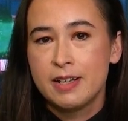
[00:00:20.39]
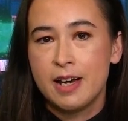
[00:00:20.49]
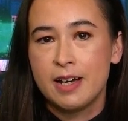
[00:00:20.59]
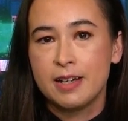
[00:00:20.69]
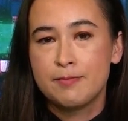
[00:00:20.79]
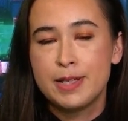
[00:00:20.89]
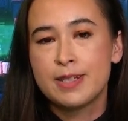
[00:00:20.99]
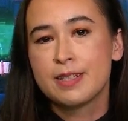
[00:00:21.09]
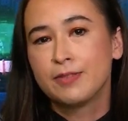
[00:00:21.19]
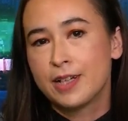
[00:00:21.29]
uh,
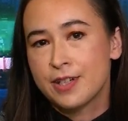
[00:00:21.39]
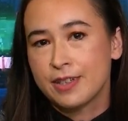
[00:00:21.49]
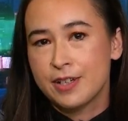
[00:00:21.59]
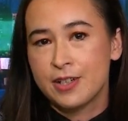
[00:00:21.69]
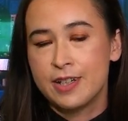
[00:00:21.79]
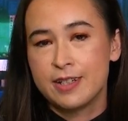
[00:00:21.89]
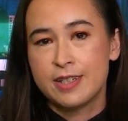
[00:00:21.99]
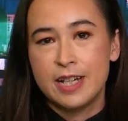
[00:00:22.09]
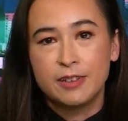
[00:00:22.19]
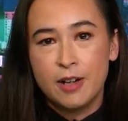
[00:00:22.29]
pieces of legislation into
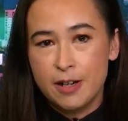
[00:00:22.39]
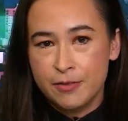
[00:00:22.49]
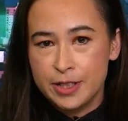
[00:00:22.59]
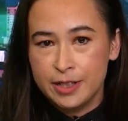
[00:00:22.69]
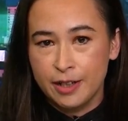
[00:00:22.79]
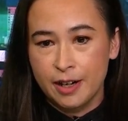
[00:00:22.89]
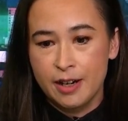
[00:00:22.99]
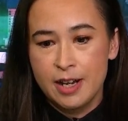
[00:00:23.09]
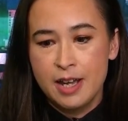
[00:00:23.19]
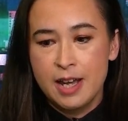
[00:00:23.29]
state law every
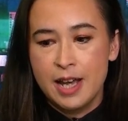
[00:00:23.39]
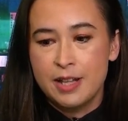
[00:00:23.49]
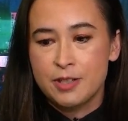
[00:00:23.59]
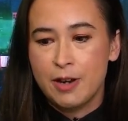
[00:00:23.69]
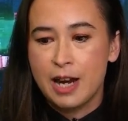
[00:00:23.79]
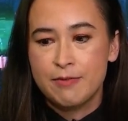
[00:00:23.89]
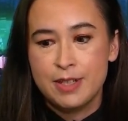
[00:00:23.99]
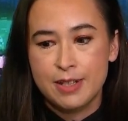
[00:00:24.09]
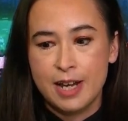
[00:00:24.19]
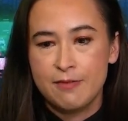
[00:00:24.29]
year. And so I have
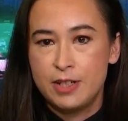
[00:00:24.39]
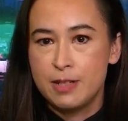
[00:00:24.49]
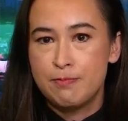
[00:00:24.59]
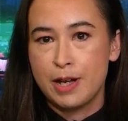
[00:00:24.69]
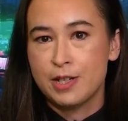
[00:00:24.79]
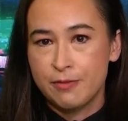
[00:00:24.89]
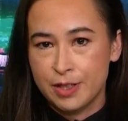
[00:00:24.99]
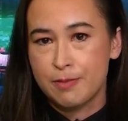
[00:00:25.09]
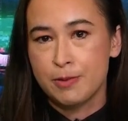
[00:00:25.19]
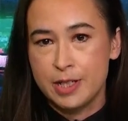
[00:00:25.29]
this kind of deep bench of
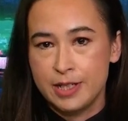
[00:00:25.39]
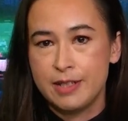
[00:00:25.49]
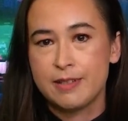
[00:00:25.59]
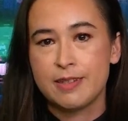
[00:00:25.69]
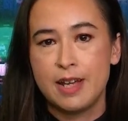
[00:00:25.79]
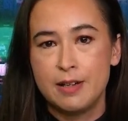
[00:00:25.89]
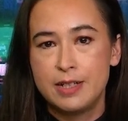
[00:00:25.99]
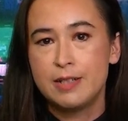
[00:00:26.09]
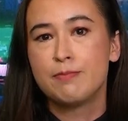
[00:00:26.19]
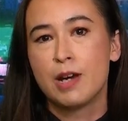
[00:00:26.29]
expertise and a
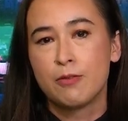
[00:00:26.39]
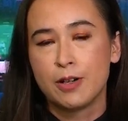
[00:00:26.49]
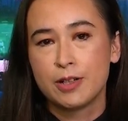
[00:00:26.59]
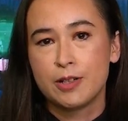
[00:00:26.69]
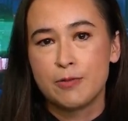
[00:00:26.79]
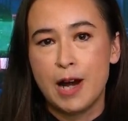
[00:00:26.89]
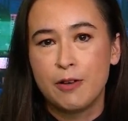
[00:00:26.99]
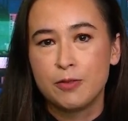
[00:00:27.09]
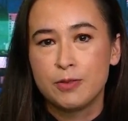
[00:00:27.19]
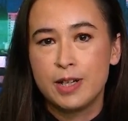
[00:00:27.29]
deep network
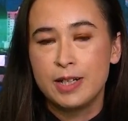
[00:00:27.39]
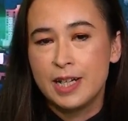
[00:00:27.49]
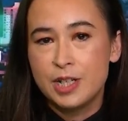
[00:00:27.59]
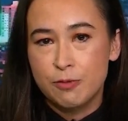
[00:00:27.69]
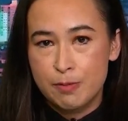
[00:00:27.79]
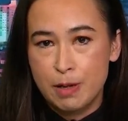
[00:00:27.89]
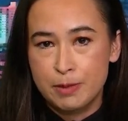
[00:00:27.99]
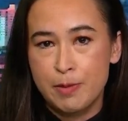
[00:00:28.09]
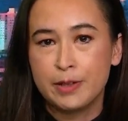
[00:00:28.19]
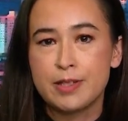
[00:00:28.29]
around engaging with
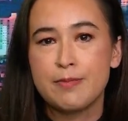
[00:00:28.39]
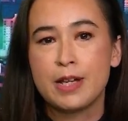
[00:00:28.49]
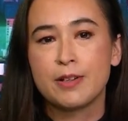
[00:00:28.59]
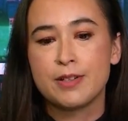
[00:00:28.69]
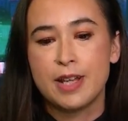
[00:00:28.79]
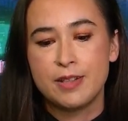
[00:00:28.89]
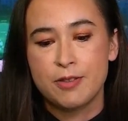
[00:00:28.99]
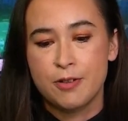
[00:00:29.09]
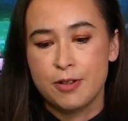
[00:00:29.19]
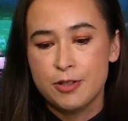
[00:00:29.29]
public policymakers. And
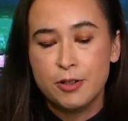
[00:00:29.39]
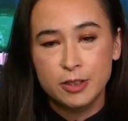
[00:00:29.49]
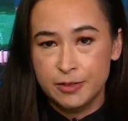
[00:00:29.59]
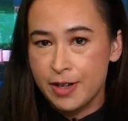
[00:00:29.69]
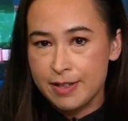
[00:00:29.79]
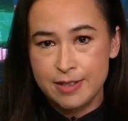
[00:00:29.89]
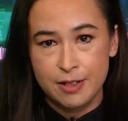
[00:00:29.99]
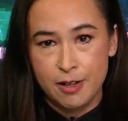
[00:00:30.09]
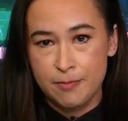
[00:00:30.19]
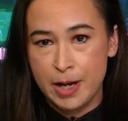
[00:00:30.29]
so there are a circle of us
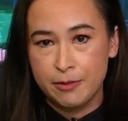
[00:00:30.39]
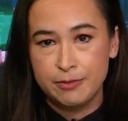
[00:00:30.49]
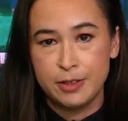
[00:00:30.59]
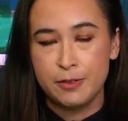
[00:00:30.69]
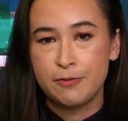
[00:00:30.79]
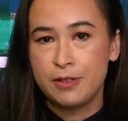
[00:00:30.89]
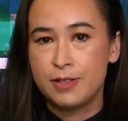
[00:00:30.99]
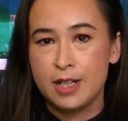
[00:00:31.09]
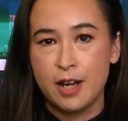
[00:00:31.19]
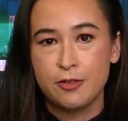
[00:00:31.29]
that are about, you know,
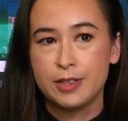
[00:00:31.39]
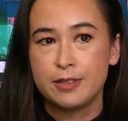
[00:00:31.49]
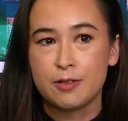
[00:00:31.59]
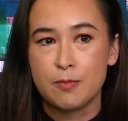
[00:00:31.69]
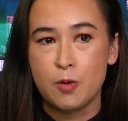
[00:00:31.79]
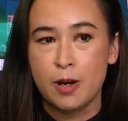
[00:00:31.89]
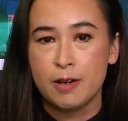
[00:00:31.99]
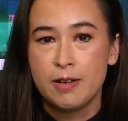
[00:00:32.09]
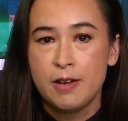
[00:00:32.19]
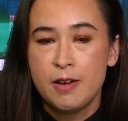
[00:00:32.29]
50, 100 or
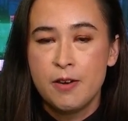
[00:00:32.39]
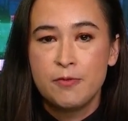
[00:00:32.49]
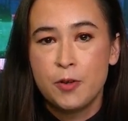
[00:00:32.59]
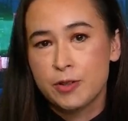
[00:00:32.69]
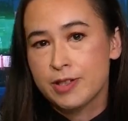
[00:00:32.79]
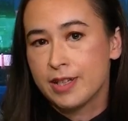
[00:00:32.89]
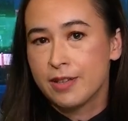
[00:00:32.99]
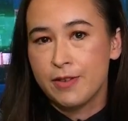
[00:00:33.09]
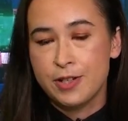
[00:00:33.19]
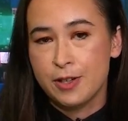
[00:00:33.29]
more folks in
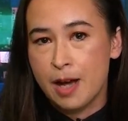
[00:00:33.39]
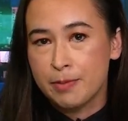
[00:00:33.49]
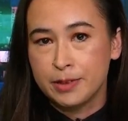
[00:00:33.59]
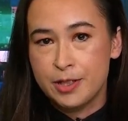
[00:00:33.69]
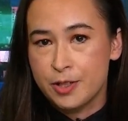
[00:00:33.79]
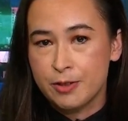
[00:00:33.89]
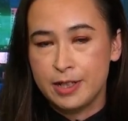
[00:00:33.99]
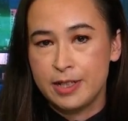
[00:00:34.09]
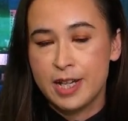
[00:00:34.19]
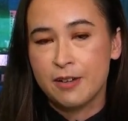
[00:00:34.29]
the venture capital
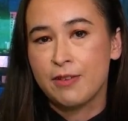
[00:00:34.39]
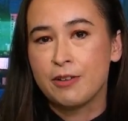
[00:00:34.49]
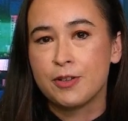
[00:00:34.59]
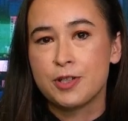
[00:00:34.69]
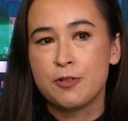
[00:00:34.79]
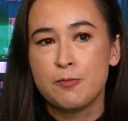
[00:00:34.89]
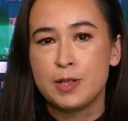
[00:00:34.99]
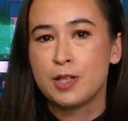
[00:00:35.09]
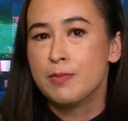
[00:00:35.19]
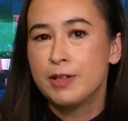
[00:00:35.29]
industry and tech founders who've
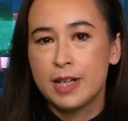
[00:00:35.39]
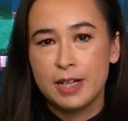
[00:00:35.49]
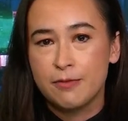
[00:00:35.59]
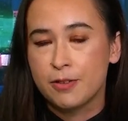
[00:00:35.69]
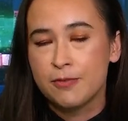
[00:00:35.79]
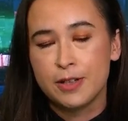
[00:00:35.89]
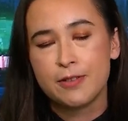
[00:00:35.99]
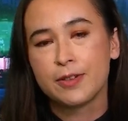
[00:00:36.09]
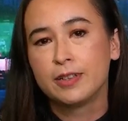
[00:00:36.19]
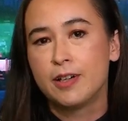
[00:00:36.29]
been communicating for a
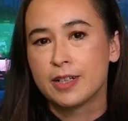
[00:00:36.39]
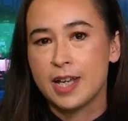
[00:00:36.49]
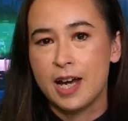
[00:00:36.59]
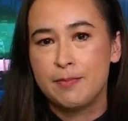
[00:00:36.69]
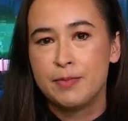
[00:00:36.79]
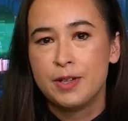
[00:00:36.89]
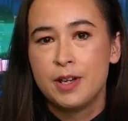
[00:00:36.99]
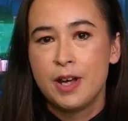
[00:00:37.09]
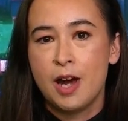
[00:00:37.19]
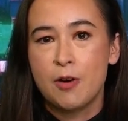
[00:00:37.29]
very, very long time
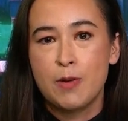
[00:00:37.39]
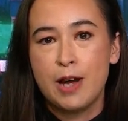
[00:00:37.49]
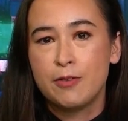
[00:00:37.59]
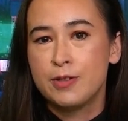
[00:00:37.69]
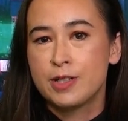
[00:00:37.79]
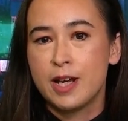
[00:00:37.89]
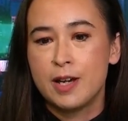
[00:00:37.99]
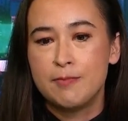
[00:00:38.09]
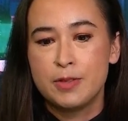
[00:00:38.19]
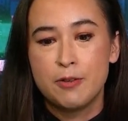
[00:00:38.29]
around,
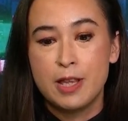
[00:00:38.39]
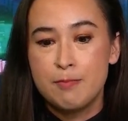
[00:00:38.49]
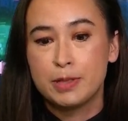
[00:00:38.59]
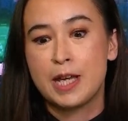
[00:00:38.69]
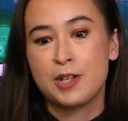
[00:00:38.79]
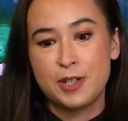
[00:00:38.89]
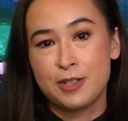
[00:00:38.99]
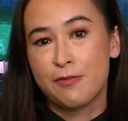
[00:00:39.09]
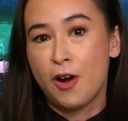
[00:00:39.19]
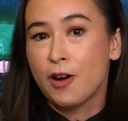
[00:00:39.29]
um, you know, the
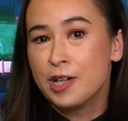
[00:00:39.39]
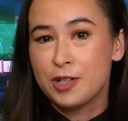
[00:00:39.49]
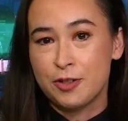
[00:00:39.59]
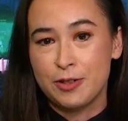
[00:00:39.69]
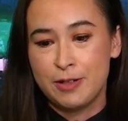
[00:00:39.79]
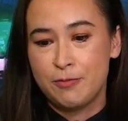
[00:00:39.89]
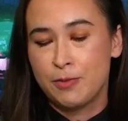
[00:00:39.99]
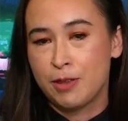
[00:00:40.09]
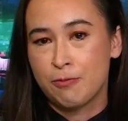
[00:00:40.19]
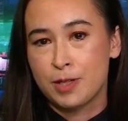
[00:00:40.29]
implications of our industry
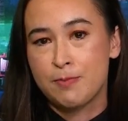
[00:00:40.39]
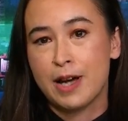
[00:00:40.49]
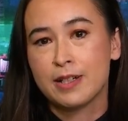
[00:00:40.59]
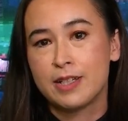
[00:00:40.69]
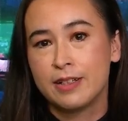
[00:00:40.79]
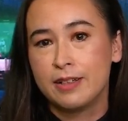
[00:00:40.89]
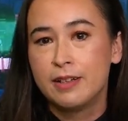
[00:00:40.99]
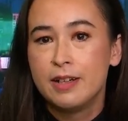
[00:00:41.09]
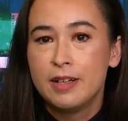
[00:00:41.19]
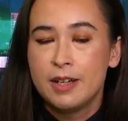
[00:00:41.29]
with respect to
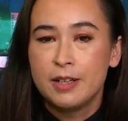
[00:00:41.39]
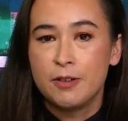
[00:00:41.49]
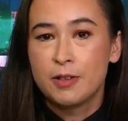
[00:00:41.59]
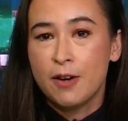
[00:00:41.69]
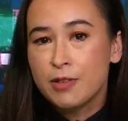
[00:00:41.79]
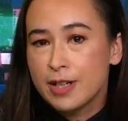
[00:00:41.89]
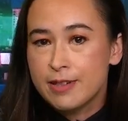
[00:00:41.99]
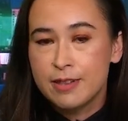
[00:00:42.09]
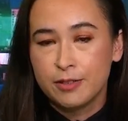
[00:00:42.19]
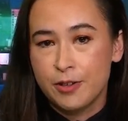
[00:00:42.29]
you know,
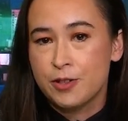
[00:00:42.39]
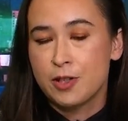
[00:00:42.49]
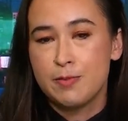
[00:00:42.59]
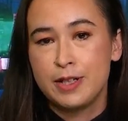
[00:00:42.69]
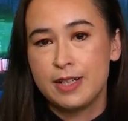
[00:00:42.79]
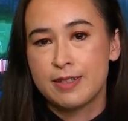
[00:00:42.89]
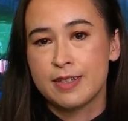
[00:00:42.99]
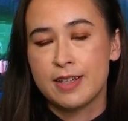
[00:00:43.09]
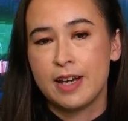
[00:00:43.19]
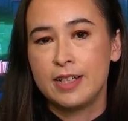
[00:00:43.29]
governance and the larger community and
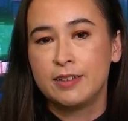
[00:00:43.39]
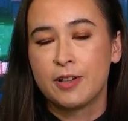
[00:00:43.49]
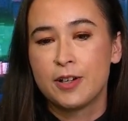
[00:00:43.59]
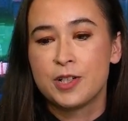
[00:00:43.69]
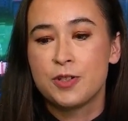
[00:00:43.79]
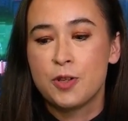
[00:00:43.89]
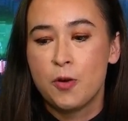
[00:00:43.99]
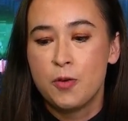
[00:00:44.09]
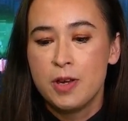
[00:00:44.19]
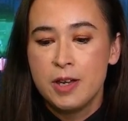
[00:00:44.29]
society at large. And
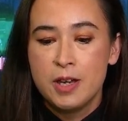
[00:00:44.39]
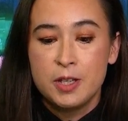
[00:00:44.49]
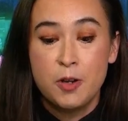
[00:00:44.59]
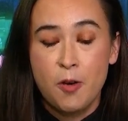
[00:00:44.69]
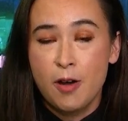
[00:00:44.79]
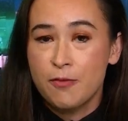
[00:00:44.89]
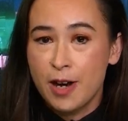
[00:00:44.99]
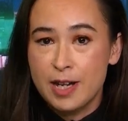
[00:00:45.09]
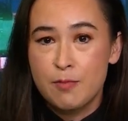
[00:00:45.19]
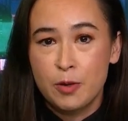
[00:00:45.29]
so, you know, on
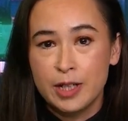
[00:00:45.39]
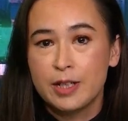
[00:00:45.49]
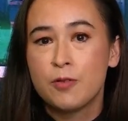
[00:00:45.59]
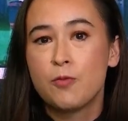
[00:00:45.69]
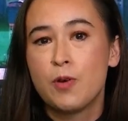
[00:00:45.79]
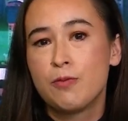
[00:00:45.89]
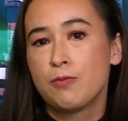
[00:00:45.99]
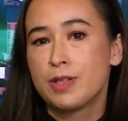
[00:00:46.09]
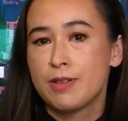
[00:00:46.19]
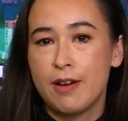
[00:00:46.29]
Friday morning,
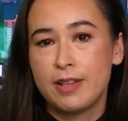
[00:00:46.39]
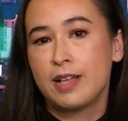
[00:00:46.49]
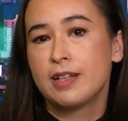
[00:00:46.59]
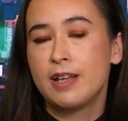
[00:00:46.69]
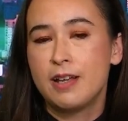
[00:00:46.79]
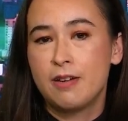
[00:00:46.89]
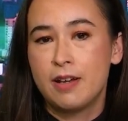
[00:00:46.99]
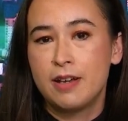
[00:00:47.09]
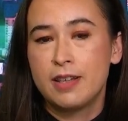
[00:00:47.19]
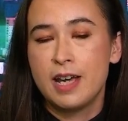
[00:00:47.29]
when we saw that the, uh,
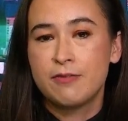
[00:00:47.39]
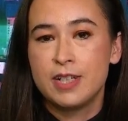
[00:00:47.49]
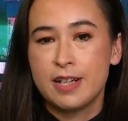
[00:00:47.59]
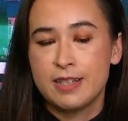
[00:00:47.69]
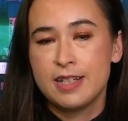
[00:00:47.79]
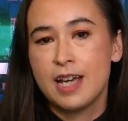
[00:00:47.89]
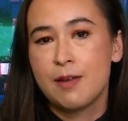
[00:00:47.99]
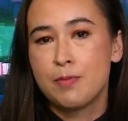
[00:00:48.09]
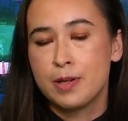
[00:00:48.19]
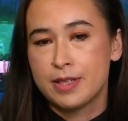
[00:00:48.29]
uh the FDIC
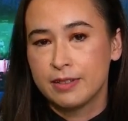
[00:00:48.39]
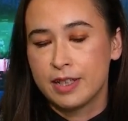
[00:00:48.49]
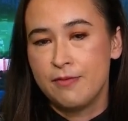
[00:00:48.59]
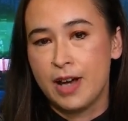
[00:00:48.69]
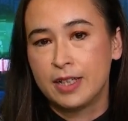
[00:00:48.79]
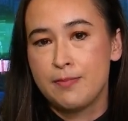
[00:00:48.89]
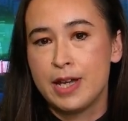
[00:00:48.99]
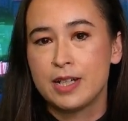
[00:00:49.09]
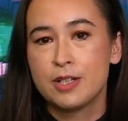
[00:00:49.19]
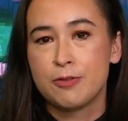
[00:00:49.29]
had put Silicon Valley
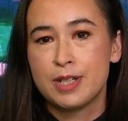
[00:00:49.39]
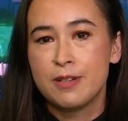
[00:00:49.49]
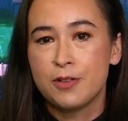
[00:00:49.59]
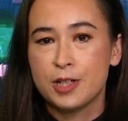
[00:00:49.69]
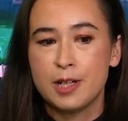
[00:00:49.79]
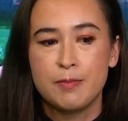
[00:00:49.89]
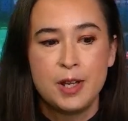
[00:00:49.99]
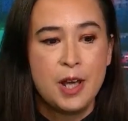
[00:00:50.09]
Bank into receivership,